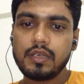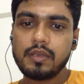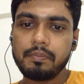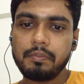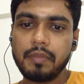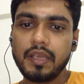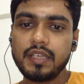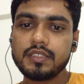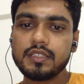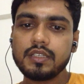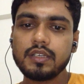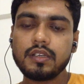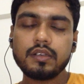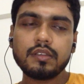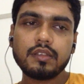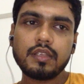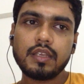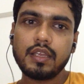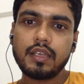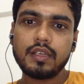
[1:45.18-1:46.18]
major
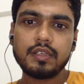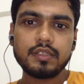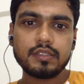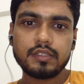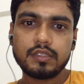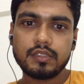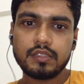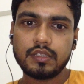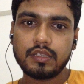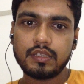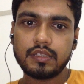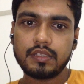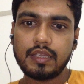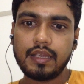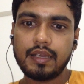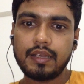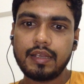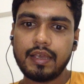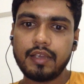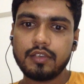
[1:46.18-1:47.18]
things
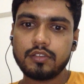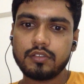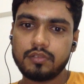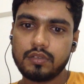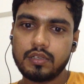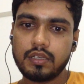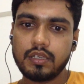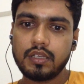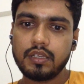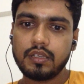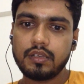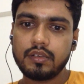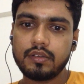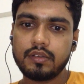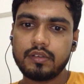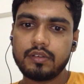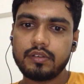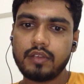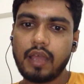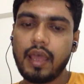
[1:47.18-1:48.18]
that actually
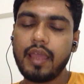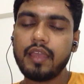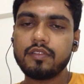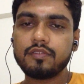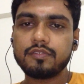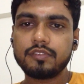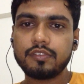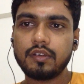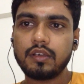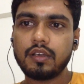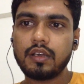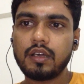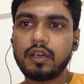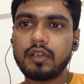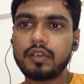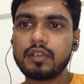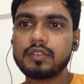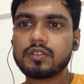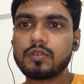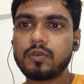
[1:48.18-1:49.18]
drive
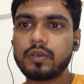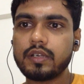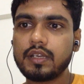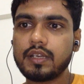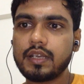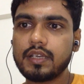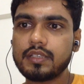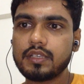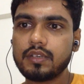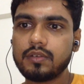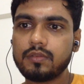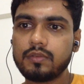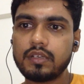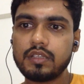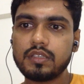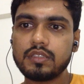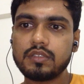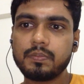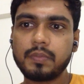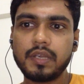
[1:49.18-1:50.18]
risk weighted asset. One
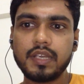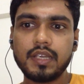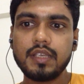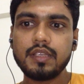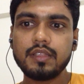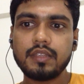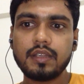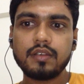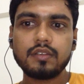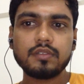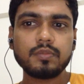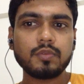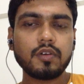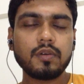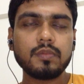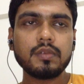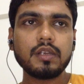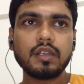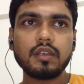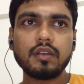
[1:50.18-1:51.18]
is PD, that is
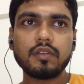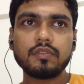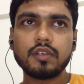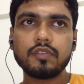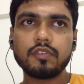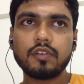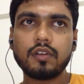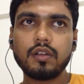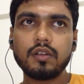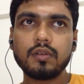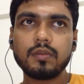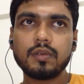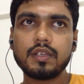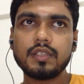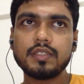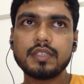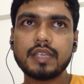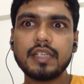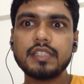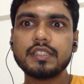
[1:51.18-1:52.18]
probability of default, one
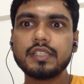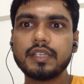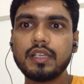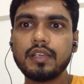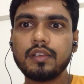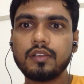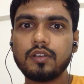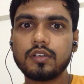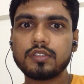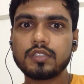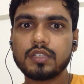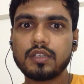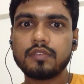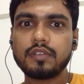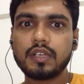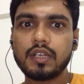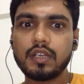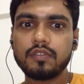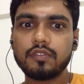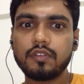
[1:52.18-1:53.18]
is LGD, loss
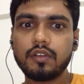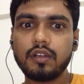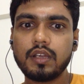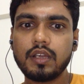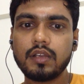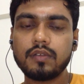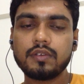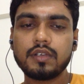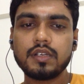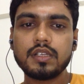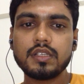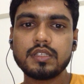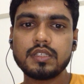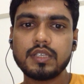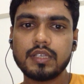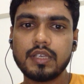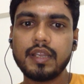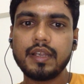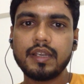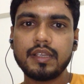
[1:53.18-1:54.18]
given default, and one is
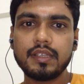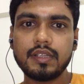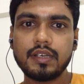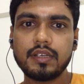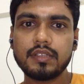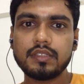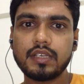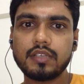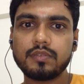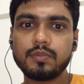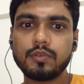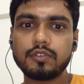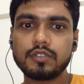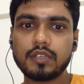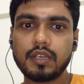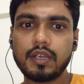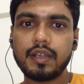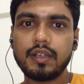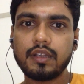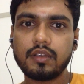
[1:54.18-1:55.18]
EAD, that is
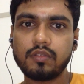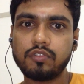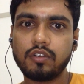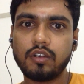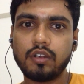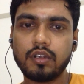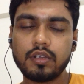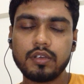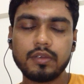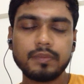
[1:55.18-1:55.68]
exposure at default.